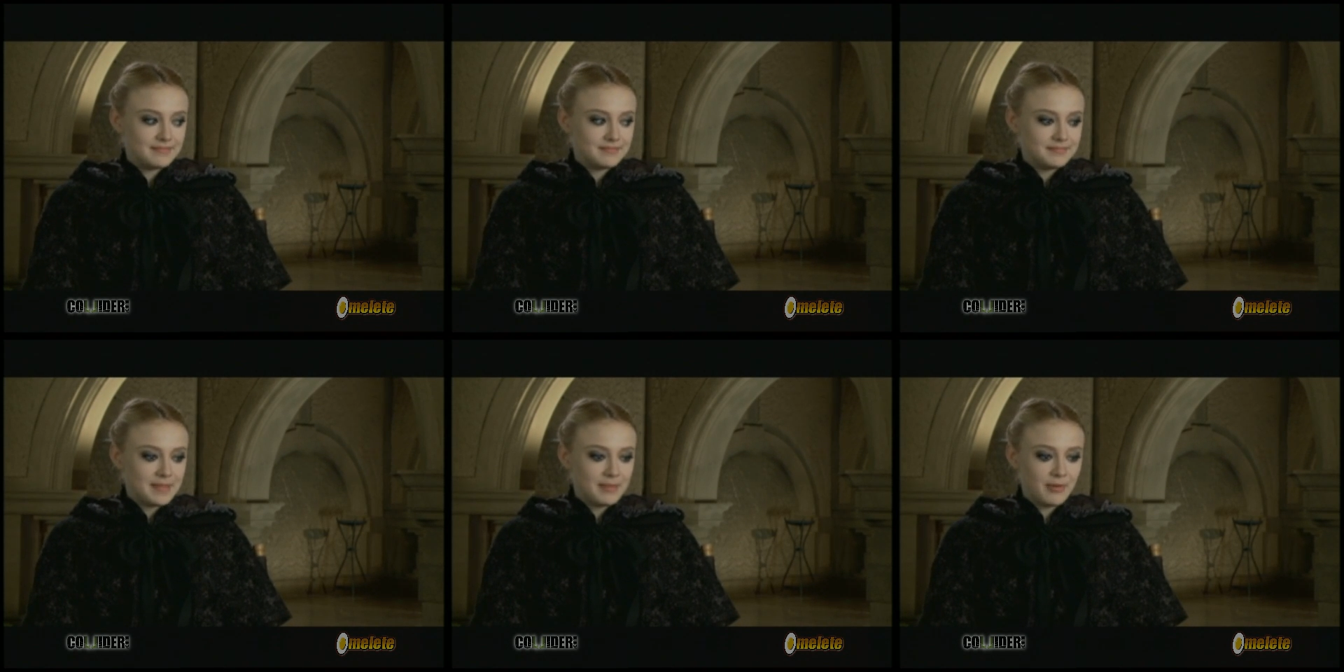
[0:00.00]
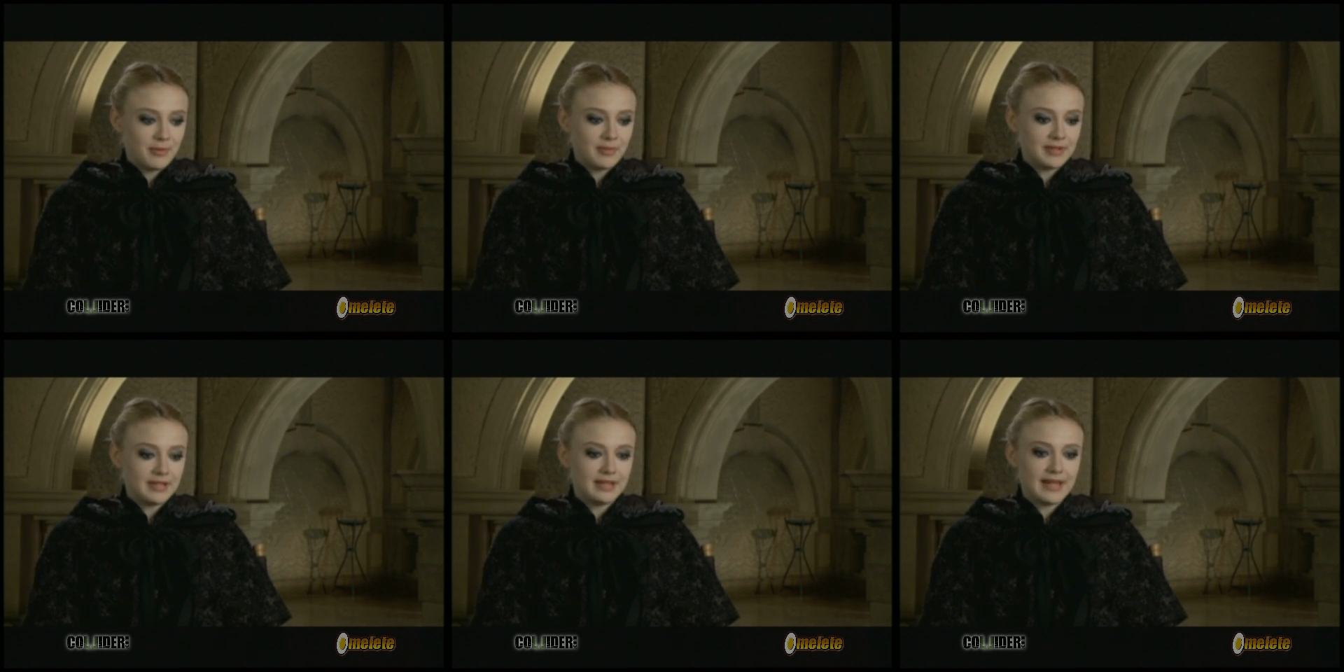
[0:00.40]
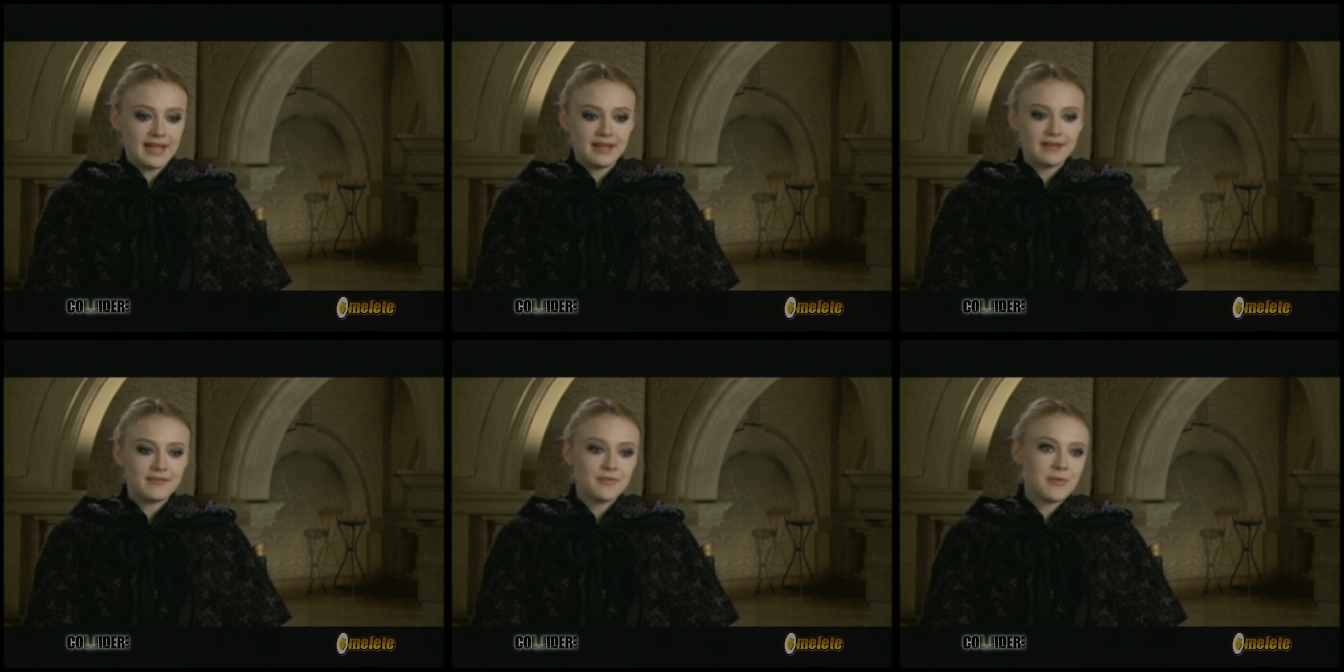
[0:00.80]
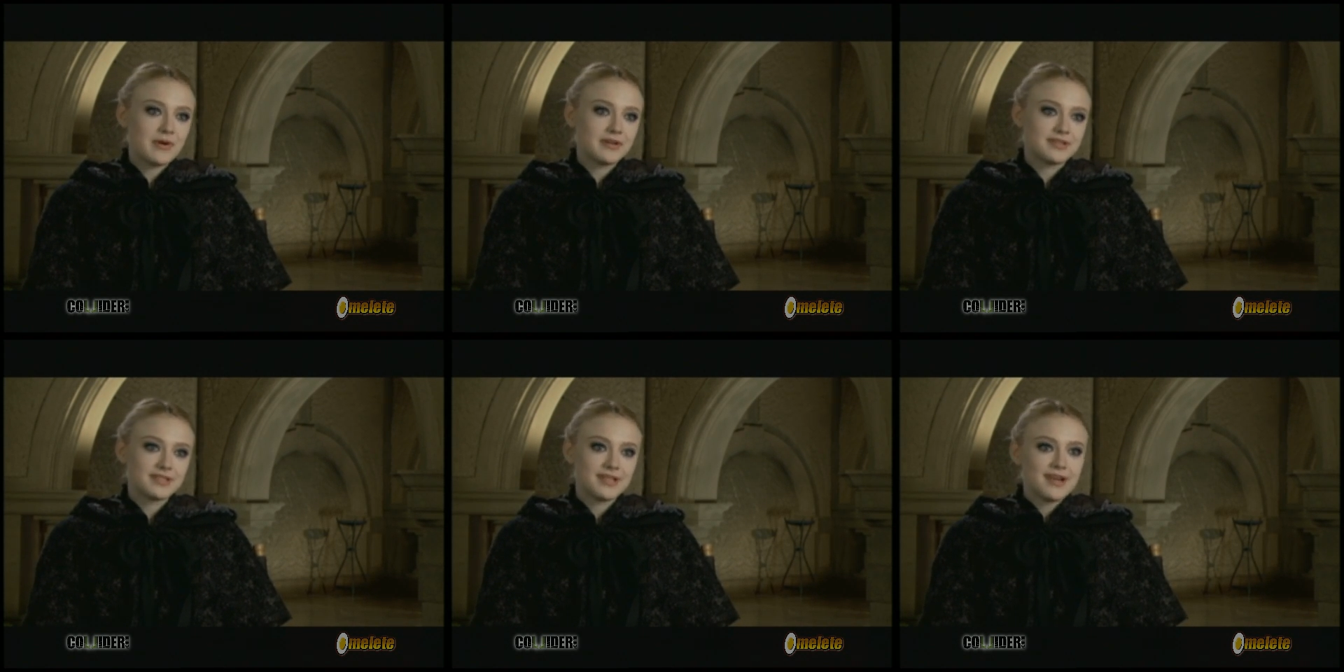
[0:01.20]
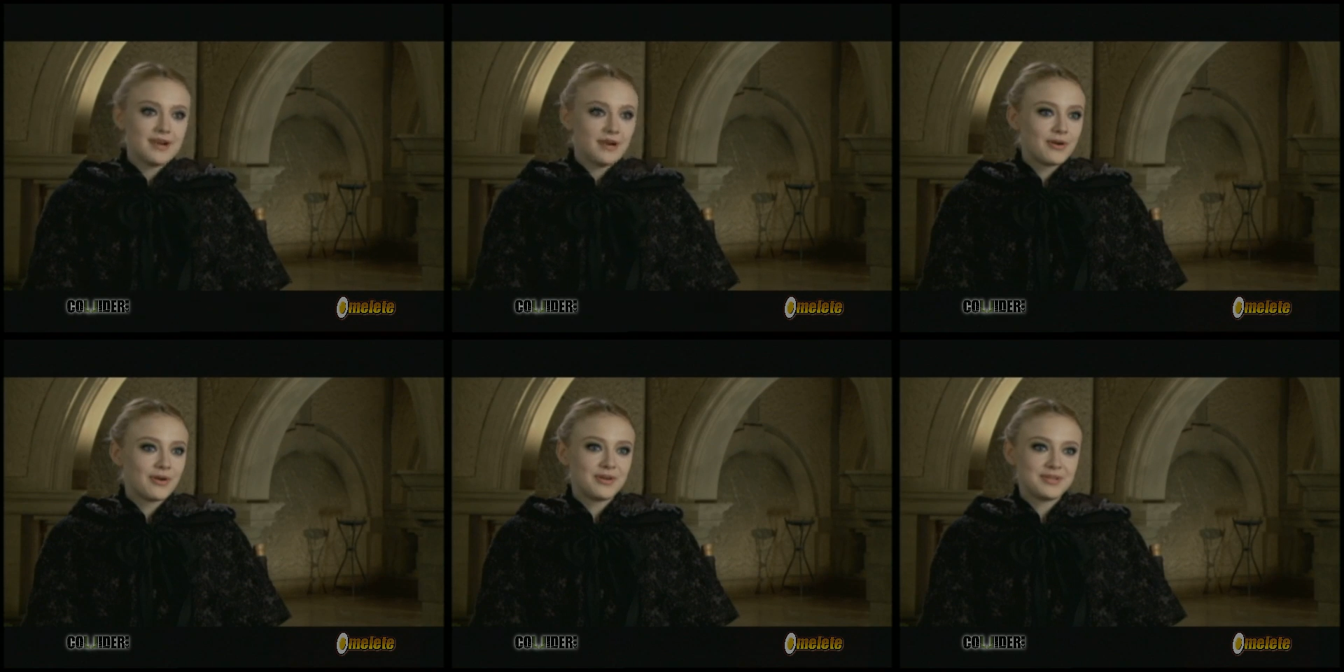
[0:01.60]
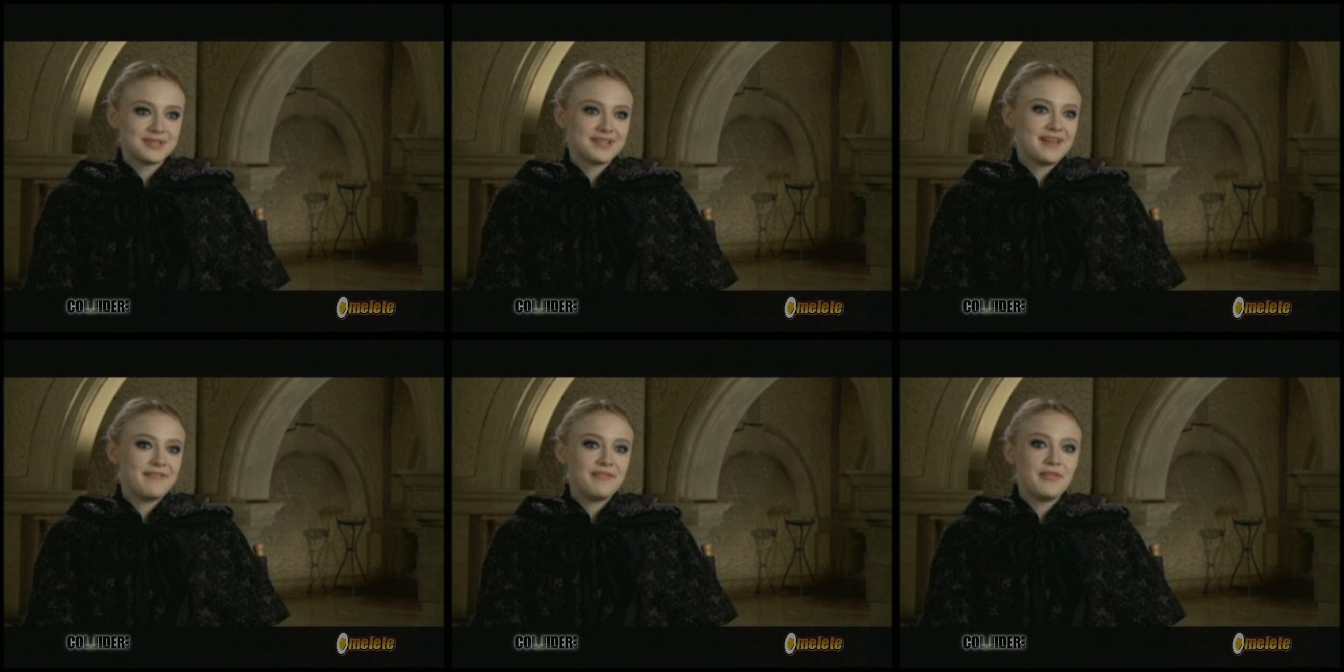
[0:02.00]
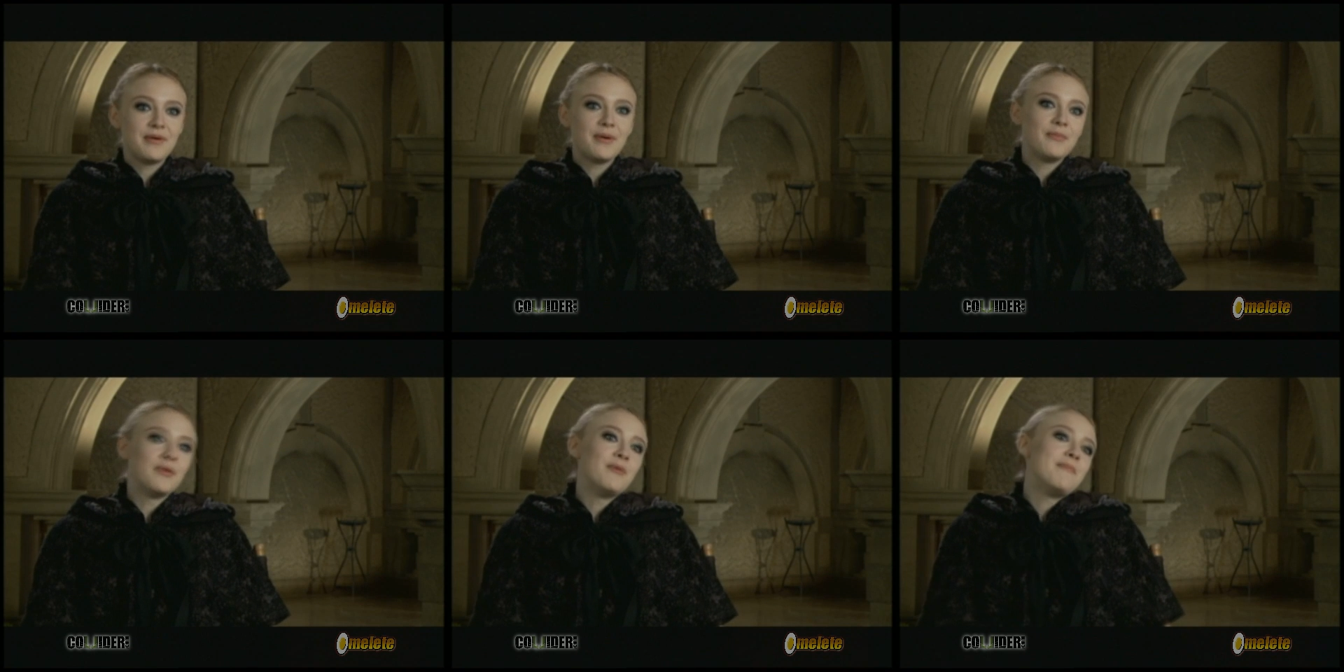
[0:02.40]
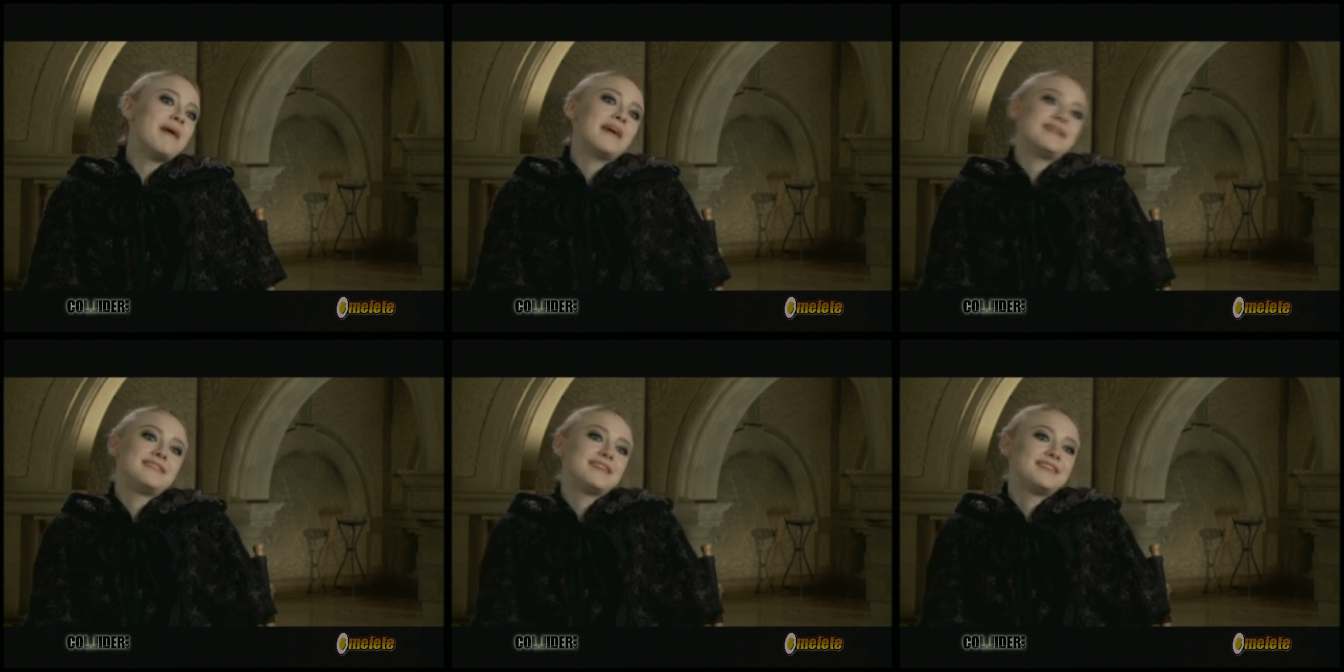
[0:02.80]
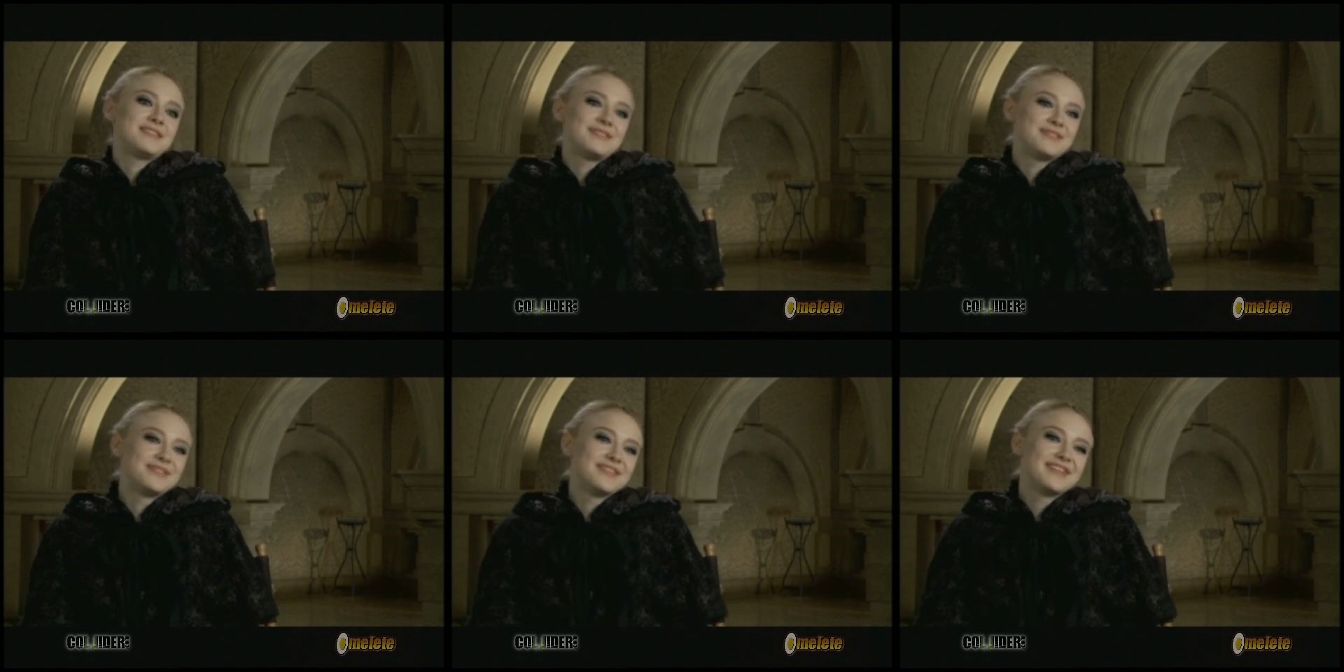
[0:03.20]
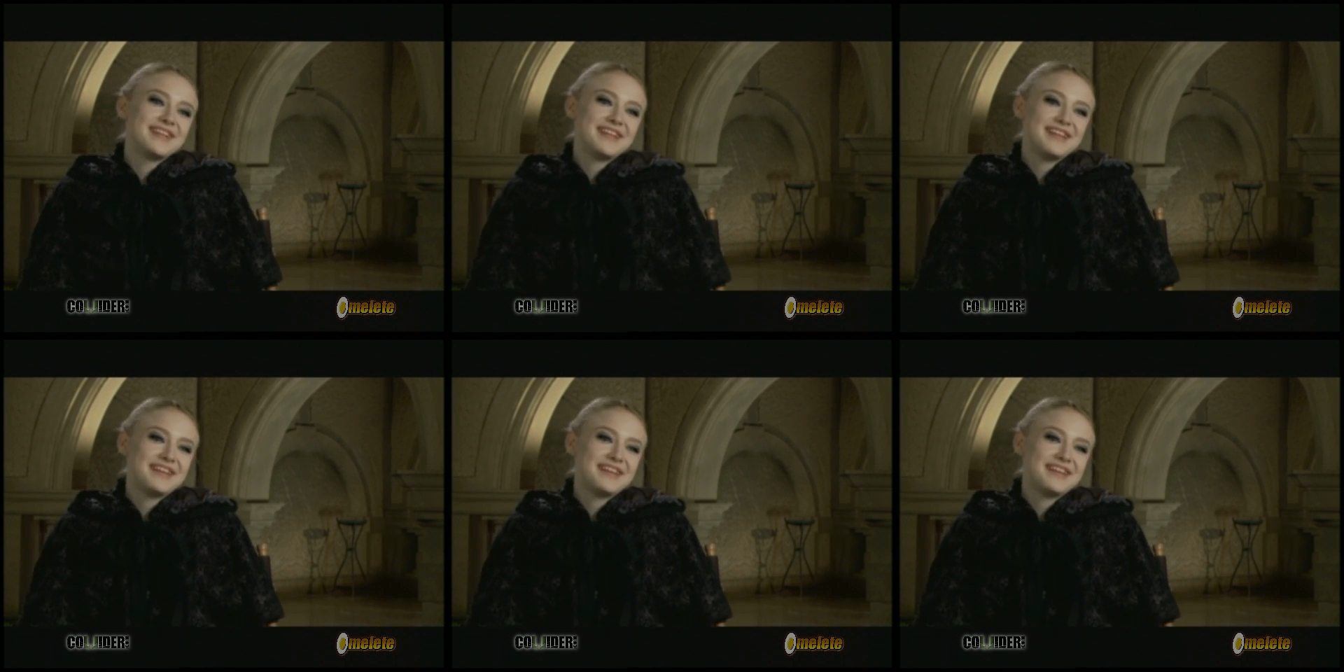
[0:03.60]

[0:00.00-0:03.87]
people will really like it. And of course, girls love the romantic story.